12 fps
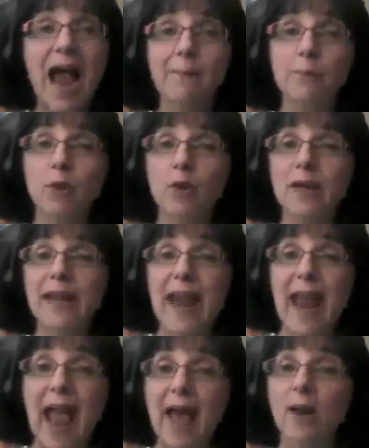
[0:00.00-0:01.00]
I'm
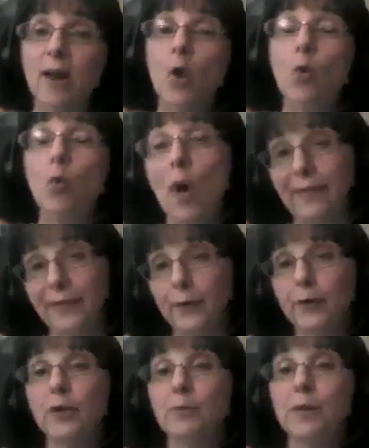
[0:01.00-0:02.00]
looking at what
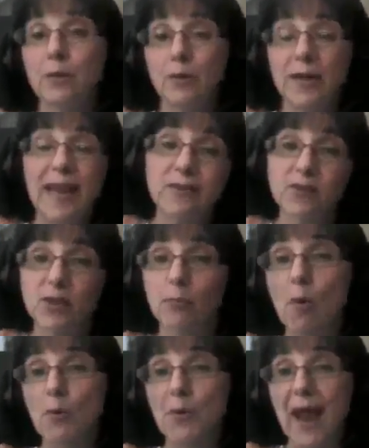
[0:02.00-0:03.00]
their
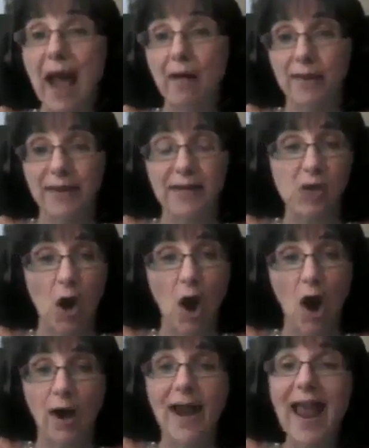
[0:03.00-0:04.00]
communication modalities
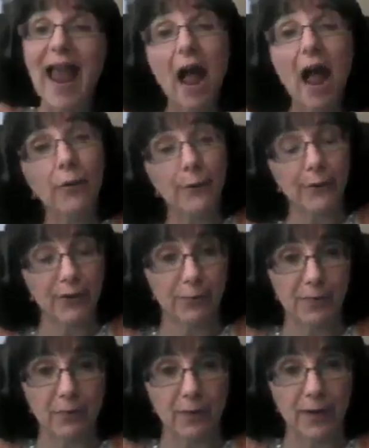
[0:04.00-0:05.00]
are, how they're
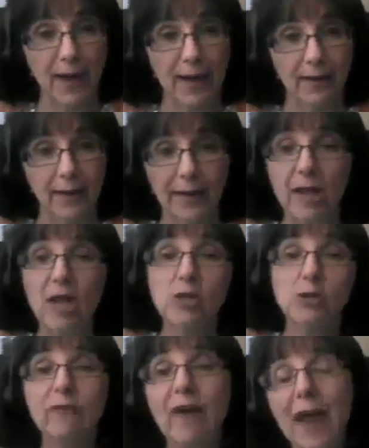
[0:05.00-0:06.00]
communicating.
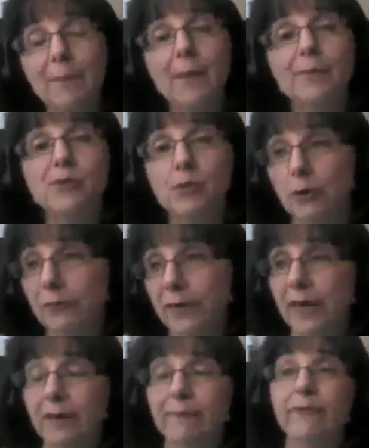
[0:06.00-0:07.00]
So if I'm
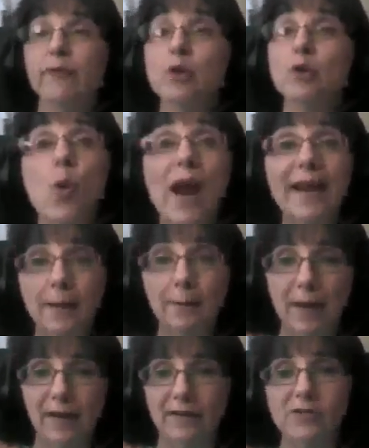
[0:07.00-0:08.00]
observing him for 20
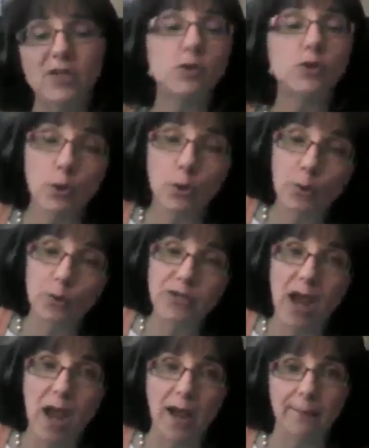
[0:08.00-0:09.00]
minutes in
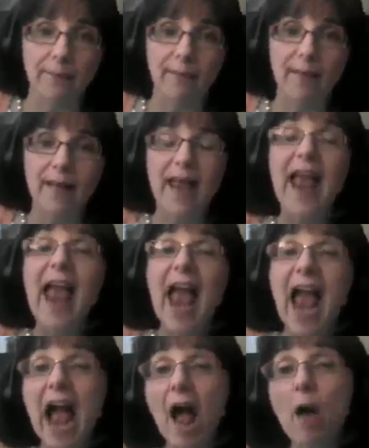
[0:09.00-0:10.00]
circle time,
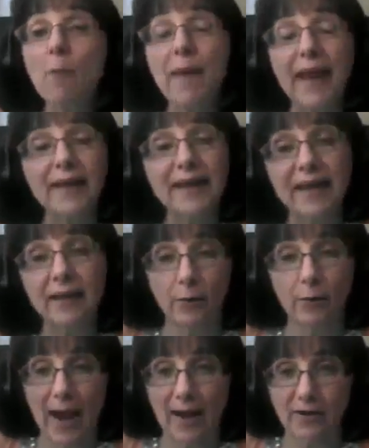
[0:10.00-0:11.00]
how many
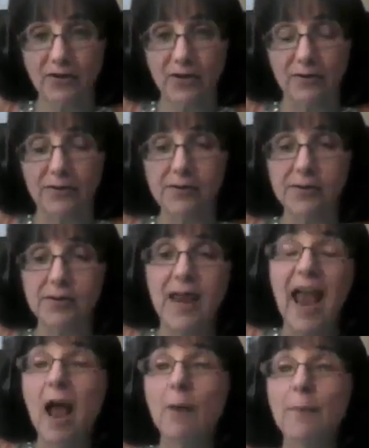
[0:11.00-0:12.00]
interactions,
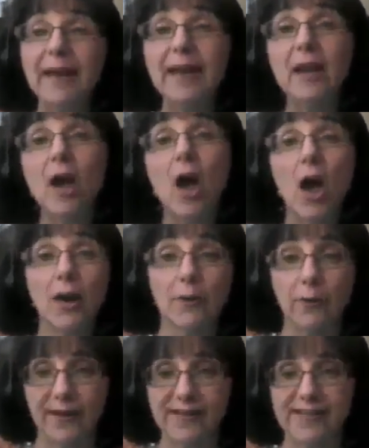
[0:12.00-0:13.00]
how many
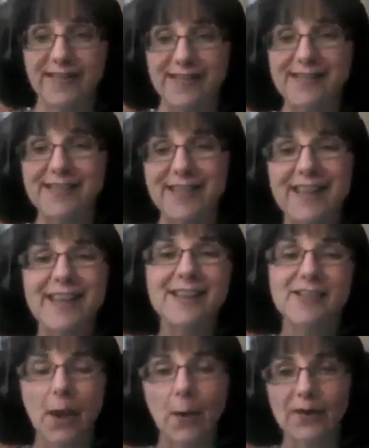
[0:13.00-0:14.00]
utterances,
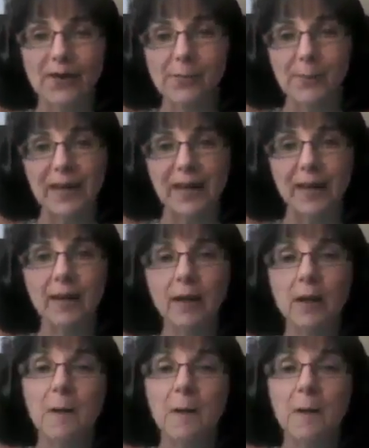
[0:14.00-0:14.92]
so to speak,